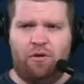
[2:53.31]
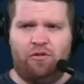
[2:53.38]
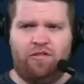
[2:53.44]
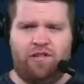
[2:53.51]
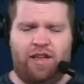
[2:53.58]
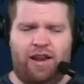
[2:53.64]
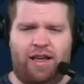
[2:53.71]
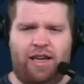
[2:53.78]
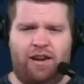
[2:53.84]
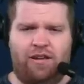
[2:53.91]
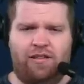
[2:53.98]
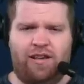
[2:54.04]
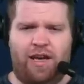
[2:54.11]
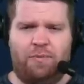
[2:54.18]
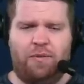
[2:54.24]
Most
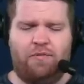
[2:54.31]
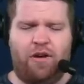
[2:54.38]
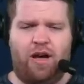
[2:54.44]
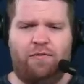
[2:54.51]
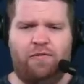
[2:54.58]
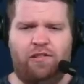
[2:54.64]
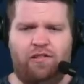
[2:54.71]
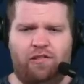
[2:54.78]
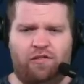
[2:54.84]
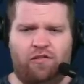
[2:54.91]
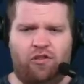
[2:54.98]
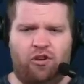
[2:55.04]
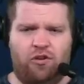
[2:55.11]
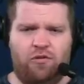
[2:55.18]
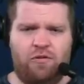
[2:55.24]
Shanahan type of offenses
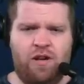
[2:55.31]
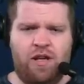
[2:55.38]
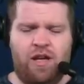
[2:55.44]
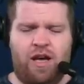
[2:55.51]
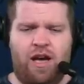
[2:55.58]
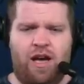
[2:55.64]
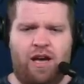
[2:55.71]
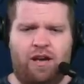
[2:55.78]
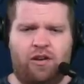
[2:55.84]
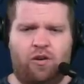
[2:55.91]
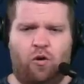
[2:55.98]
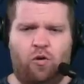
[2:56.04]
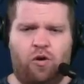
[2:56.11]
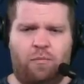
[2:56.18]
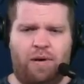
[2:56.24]
do.
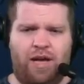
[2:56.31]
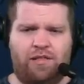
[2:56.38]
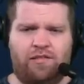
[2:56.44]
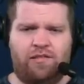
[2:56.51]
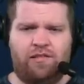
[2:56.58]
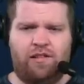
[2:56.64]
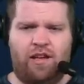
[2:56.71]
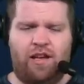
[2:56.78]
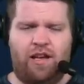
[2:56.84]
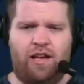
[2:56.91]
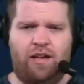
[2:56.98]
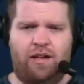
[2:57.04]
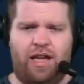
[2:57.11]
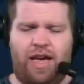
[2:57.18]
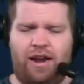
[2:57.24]
Cole Kmet's
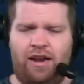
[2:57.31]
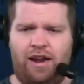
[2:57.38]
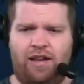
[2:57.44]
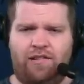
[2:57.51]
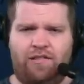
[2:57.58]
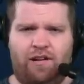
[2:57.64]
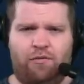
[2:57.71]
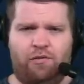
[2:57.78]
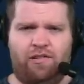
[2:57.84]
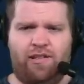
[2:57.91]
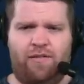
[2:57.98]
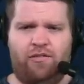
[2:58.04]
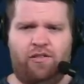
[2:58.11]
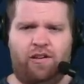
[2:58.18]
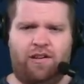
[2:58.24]
had a nice year with
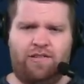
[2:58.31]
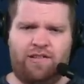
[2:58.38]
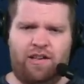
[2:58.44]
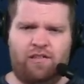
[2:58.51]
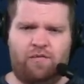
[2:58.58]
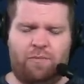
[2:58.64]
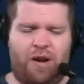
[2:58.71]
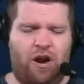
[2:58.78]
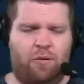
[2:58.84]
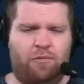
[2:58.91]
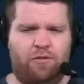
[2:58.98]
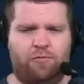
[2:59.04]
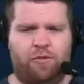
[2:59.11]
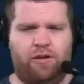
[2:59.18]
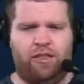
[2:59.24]
7 touchdowns. Pair him
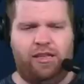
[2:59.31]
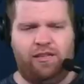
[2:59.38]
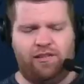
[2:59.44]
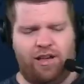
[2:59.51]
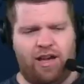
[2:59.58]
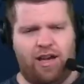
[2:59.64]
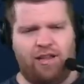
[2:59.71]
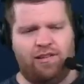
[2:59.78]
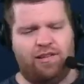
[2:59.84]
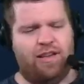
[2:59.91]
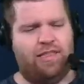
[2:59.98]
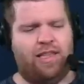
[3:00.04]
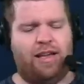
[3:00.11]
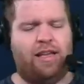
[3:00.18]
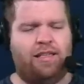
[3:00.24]
with one of these guys.
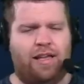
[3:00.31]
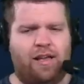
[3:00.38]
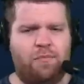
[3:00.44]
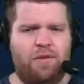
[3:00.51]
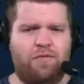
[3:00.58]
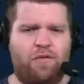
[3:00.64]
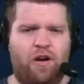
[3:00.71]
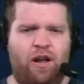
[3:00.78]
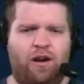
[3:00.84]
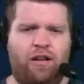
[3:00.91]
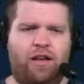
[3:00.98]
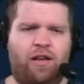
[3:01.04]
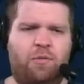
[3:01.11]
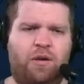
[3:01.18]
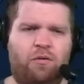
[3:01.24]
That could be fun.
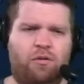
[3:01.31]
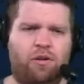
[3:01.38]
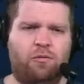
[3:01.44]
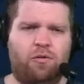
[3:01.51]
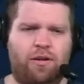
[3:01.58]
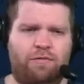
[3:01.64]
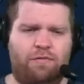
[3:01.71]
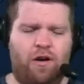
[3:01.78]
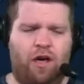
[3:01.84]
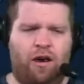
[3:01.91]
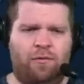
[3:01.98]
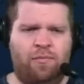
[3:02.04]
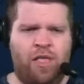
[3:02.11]
That could be really, really fun.